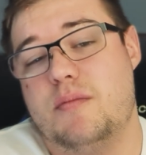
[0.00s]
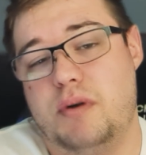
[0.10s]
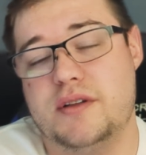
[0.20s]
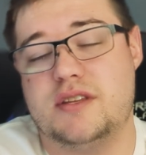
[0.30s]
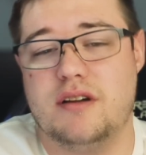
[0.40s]

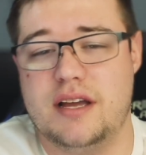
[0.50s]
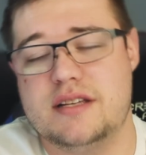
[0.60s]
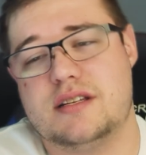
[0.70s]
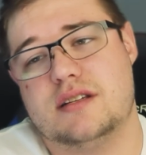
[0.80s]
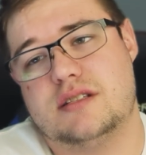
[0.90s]
but there
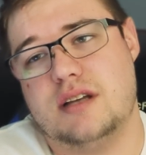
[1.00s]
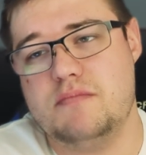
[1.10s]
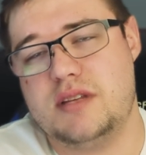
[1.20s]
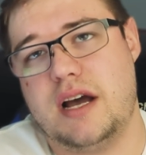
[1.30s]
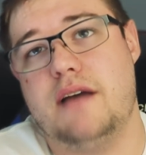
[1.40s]
is
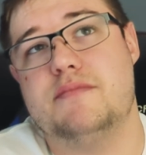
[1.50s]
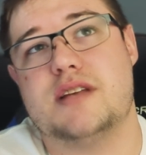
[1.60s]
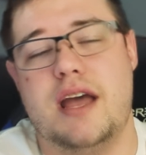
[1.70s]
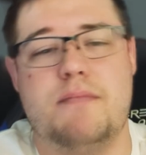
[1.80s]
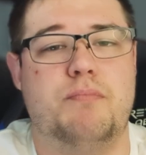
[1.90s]
sometimes
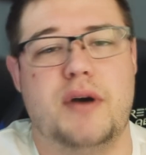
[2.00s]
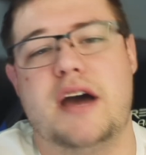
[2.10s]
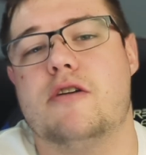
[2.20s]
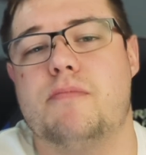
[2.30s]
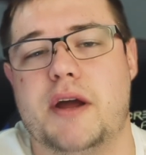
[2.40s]
a
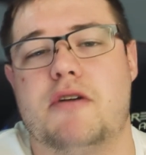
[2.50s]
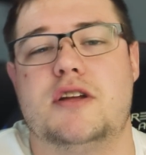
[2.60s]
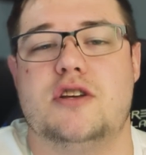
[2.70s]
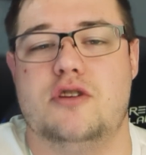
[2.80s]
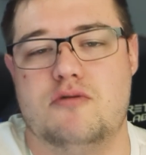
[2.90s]
better berry
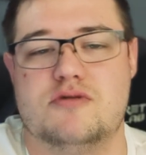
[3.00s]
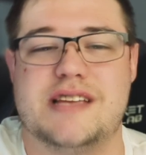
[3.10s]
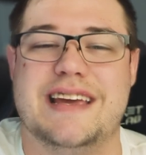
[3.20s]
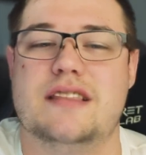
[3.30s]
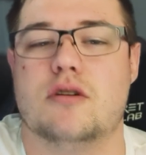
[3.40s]
to use
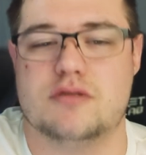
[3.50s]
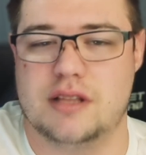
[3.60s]
in those